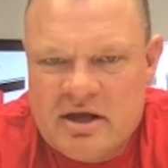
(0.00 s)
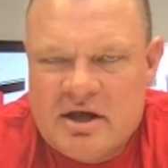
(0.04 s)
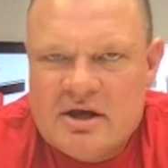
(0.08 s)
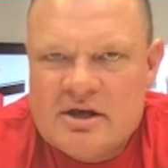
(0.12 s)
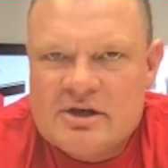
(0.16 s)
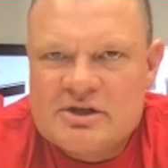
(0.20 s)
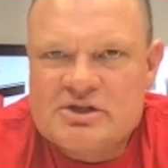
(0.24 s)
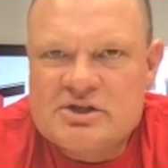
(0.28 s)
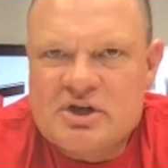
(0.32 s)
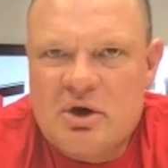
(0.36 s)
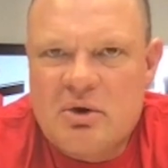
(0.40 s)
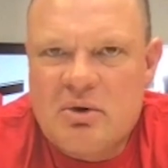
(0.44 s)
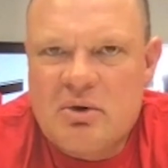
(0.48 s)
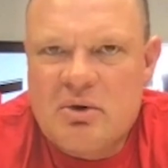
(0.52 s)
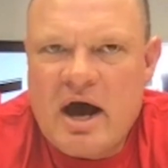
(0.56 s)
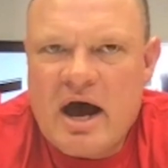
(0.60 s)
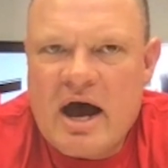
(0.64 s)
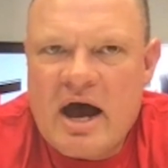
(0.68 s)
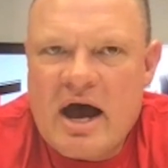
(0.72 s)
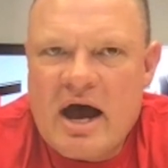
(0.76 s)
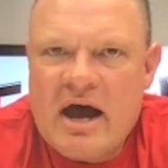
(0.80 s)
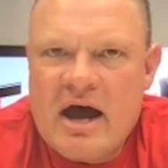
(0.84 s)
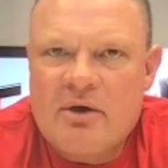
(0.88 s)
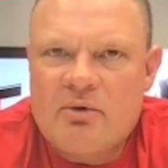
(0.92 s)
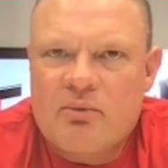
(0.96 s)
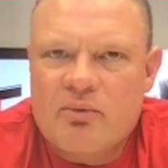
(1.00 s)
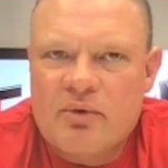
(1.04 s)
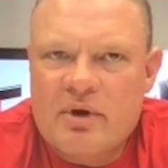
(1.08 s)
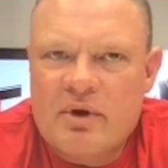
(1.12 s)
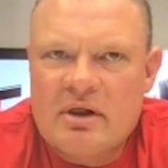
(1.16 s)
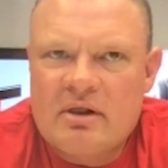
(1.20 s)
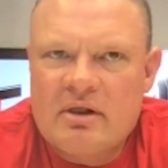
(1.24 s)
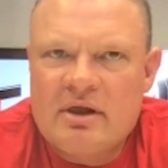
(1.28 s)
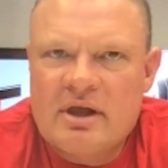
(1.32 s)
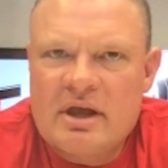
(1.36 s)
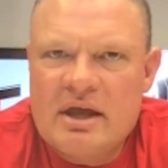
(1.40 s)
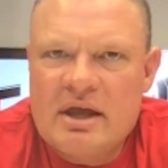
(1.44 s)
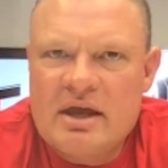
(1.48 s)
So I
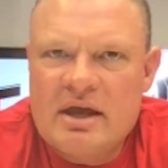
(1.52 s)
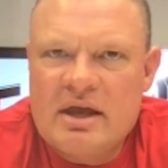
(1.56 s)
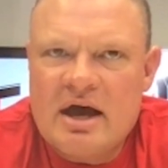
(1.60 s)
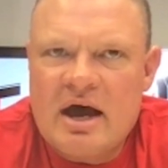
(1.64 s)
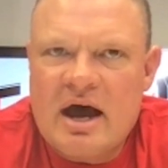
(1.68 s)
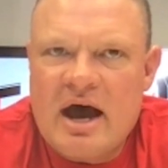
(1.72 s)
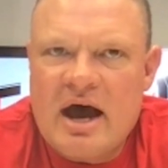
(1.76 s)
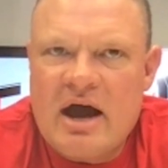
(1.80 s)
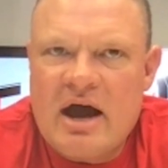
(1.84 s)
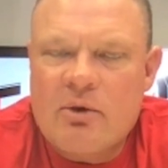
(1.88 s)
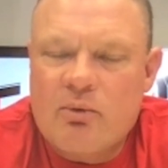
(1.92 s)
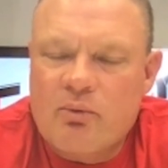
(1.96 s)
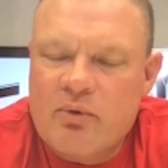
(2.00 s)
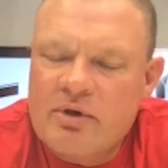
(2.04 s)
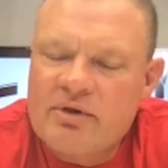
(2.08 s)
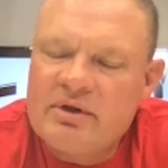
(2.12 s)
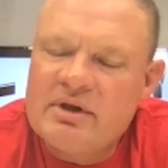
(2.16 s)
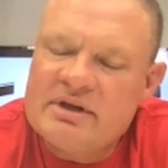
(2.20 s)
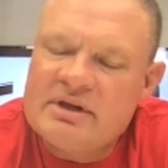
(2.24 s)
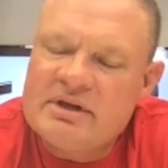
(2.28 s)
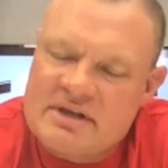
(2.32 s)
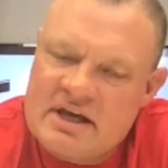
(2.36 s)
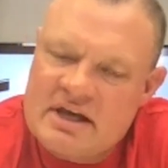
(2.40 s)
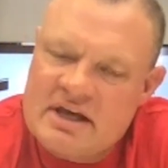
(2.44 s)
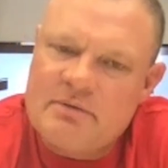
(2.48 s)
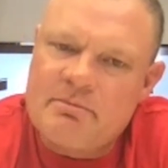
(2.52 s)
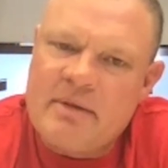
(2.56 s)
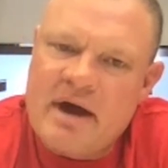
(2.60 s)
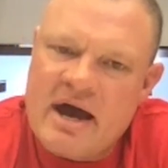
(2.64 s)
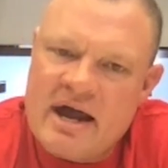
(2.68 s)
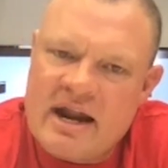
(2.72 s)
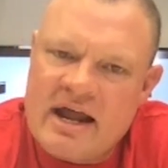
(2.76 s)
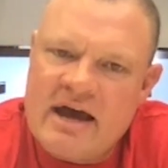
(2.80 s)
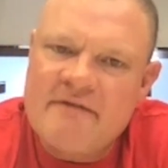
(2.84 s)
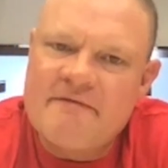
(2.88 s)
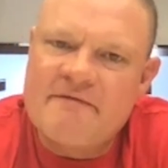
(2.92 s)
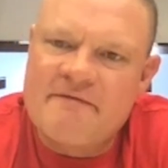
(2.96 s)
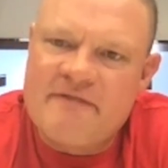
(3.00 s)
really did, man.
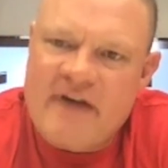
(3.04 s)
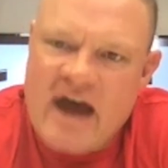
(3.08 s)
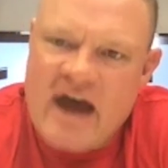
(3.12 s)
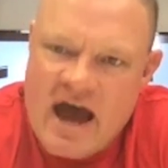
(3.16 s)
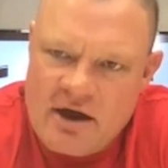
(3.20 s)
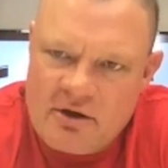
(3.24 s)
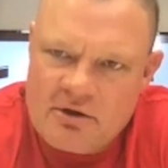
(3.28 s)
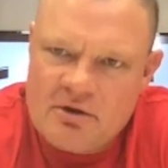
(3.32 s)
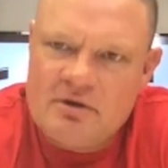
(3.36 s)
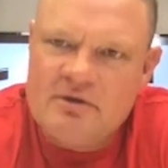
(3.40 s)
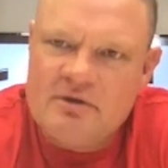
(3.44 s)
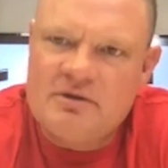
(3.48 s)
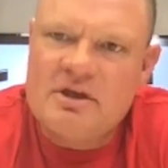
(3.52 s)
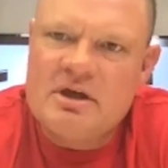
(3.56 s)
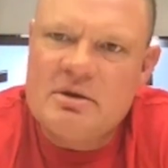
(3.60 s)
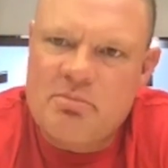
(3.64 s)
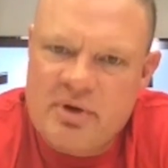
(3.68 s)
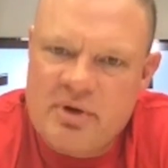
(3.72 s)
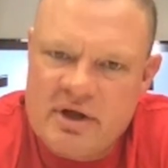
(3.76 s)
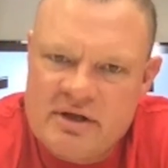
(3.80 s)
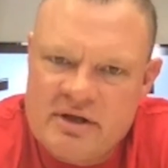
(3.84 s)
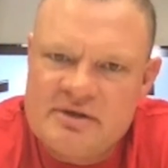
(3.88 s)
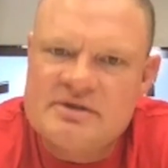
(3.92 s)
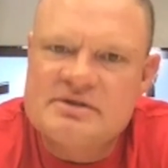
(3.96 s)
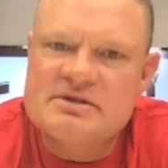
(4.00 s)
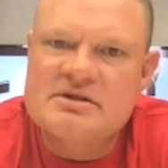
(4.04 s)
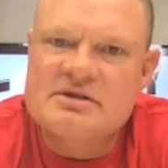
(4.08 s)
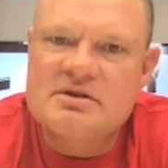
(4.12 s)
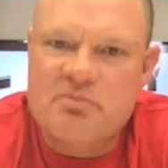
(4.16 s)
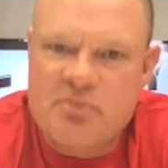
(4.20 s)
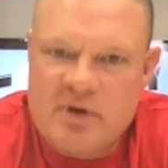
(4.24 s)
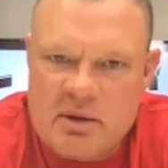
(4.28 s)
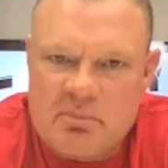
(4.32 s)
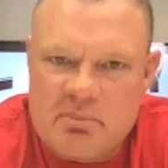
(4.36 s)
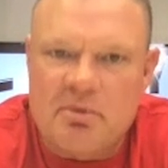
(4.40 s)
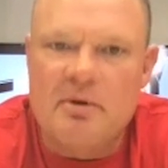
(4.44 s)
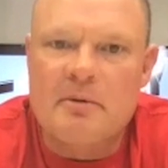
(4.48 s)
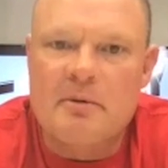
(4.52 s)
I valued the opinions of
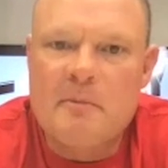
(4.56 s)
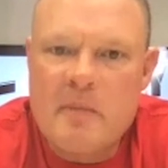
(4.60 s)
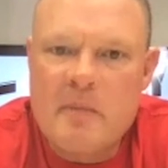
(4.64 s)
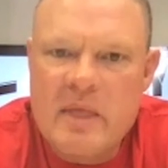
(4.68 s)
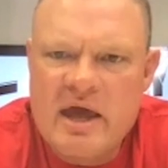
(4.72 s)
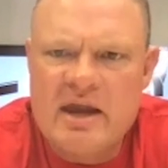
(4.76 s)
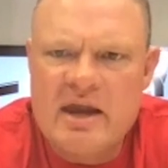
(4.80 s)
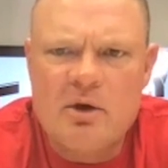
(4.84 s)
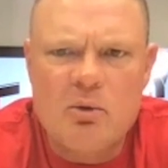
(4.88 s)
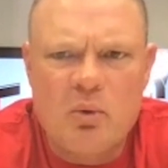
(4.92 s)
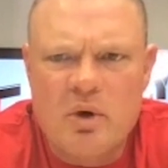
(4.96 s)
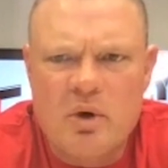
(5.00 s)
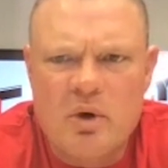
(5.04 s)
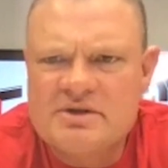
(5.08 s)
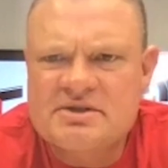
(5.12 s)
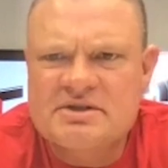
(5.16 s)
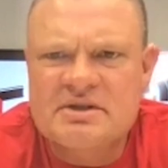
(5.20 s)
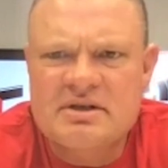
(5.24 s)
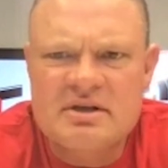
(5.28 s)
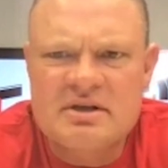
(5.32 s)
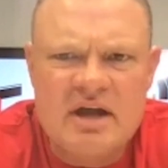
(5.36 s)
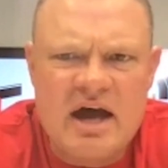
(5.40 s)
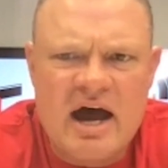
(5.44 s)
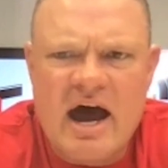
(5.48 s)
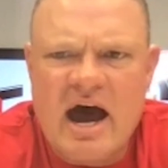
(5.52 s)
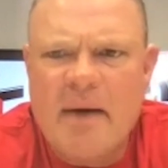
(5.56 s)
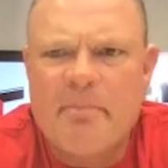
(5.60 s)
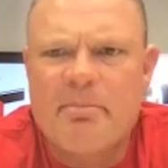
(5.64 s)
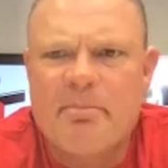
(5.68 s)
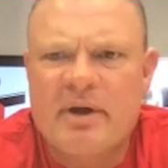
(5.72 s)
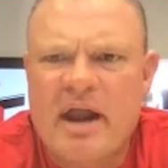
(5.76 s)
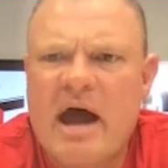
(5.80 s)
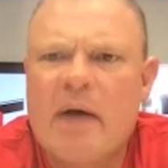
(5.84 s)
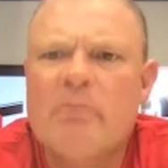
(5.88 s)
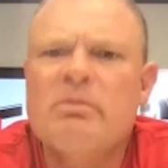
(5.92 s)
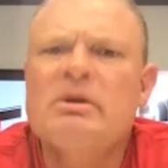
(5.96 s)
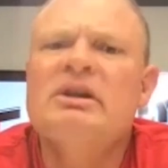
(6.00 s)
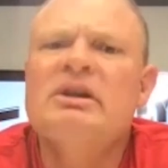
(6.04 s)
people. And it wasn't, but
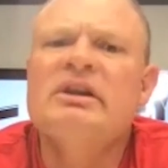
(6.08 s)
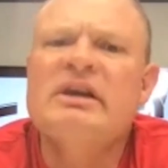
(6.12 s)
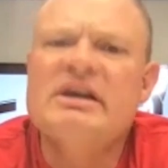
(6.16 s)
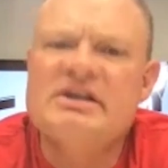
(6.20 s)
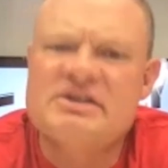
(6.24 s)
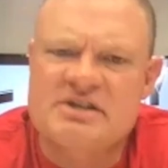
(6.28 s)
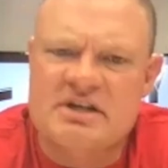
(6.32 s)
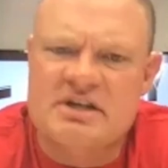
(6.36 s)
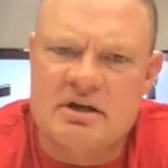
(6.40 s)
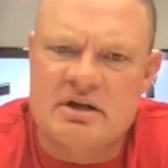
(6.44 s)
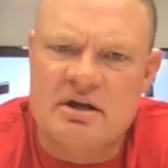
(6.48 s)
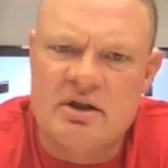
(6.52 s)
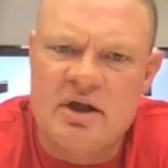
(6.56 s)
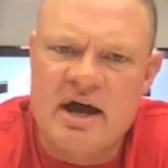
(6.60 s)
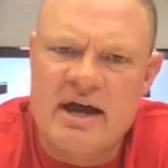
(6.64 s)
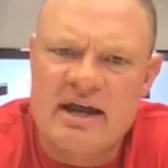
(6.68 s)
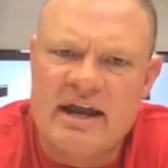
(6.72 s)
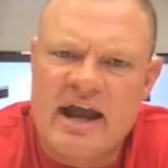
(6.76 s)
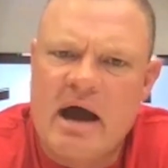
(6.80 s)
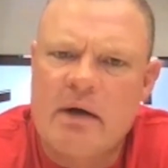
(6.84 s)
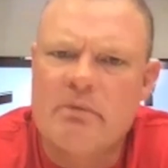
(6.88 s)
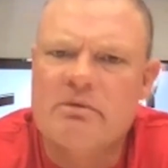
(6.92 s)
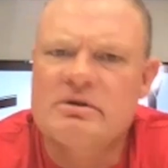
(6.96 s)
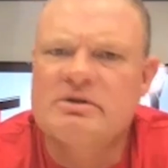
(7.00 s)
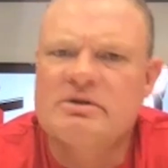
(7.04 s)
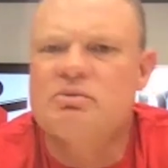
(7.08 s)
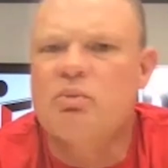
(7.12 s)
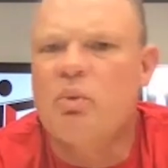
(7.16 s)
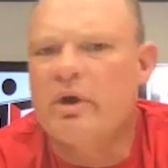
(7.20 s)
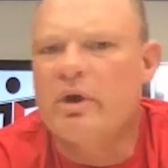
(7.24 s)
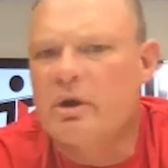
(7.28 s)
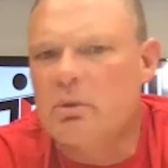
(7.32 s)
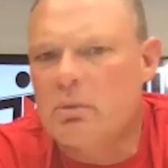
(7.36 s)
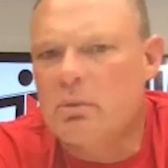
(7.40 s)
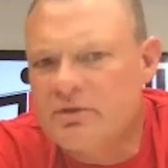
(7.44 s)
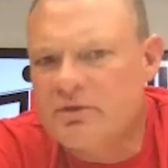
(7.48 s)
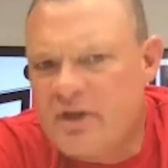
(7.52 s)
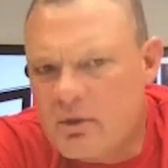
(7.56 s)
I would listen. Like I would wonder
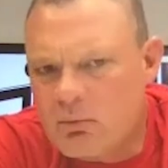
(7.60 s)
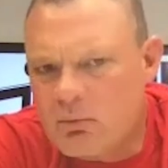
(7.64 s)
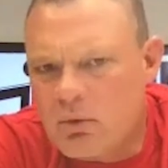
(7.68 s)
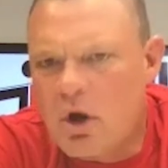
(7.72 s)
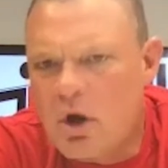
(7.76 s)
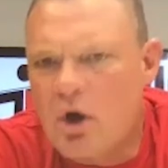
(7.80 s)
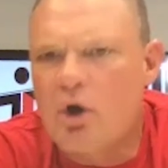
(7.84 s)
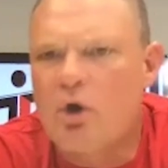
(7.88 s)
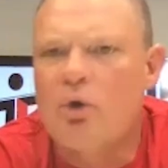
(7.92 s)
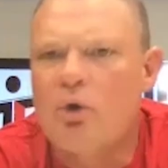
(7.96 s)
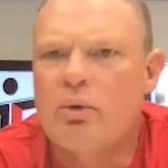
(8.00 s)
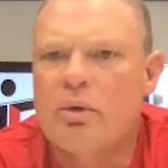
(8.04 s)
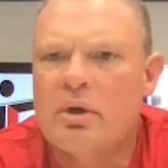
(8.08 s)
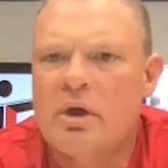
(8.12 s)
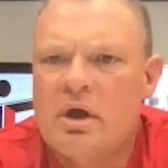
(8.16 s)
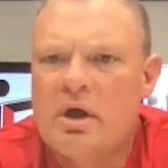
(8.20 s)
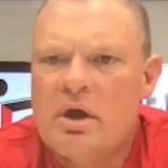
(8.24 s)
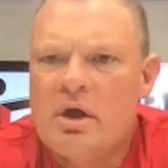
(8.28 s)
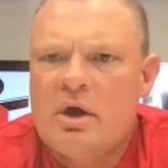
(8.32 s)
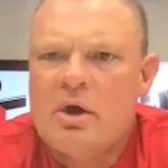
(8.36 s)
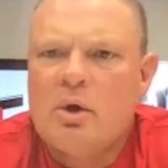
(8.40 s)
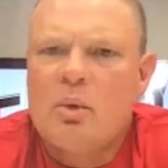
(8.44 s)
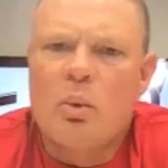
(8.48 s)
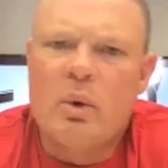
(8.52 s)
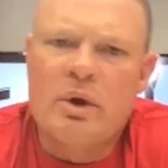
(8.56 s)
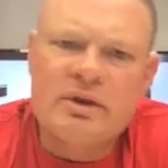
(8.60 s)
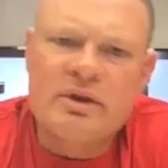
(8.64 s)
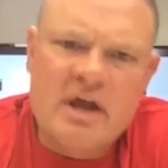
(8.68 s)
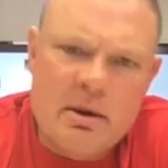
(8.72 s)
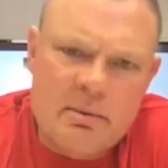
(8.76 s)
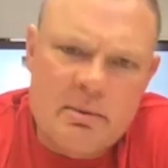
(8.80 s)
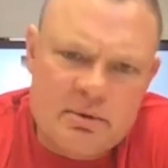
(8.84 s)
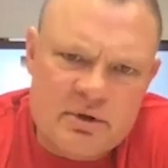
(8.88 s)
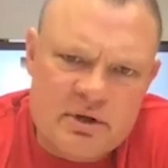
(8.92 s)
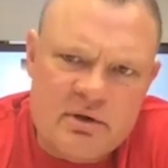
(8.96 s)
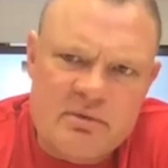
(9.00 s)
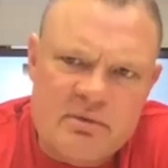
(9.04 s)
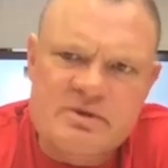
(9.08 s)
what they wrote, what
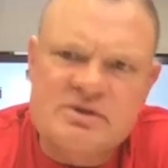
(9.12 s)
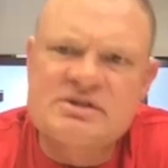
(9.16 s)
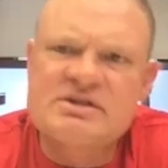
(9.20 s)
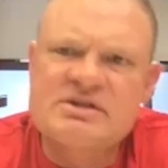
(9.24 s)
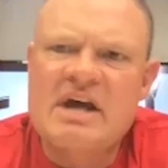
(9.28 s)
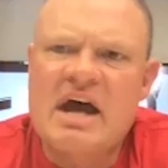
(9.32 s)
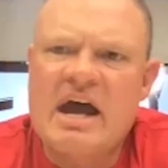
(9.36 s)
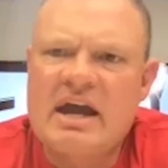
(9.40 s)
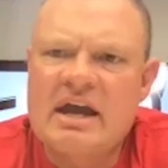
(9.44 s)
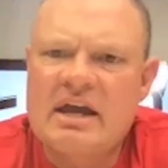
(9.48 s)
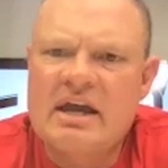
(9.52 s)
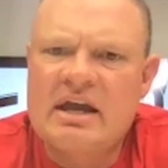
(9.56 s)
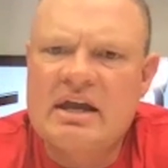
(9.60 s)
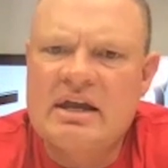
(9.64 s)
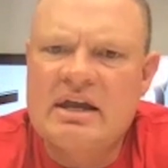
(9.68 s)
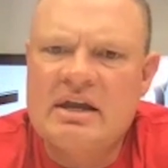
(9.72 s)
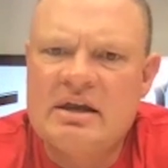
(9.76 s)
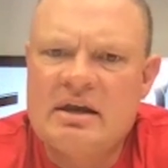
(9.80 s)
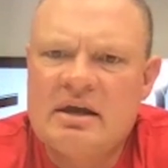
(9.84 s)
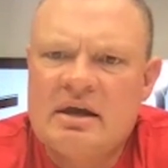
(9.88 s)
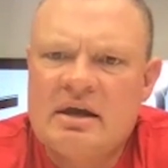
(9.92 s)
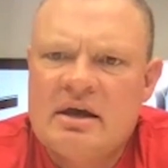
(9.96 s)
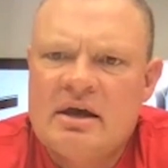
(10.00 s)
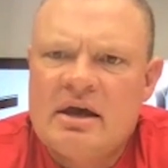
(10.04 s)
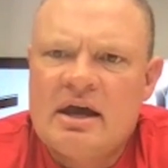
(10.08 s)
they were saying.